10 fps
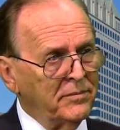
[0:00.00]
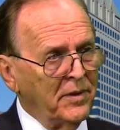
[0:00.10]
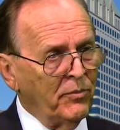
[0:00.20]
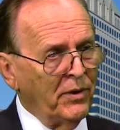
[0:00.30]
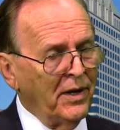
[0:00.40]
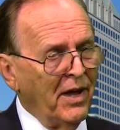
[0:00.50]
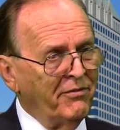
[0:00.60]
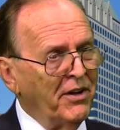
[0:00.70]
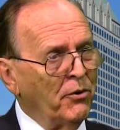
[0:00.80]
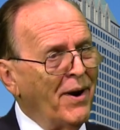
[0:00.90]
And we love
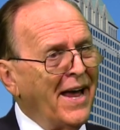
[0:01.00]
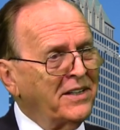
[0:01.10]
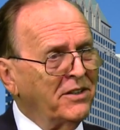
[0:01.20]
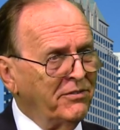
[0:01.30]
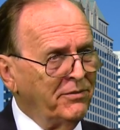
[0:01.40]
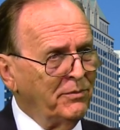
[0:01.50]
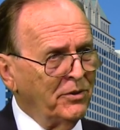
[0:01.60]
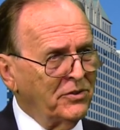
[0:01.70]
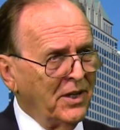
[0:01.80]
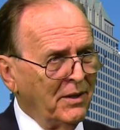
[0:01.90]
interactive
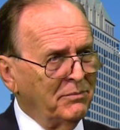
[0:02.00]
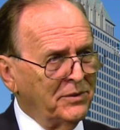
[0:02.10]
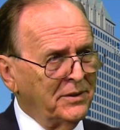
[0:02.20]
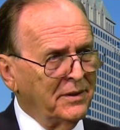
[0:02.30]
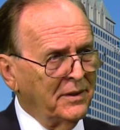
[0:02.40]
museums.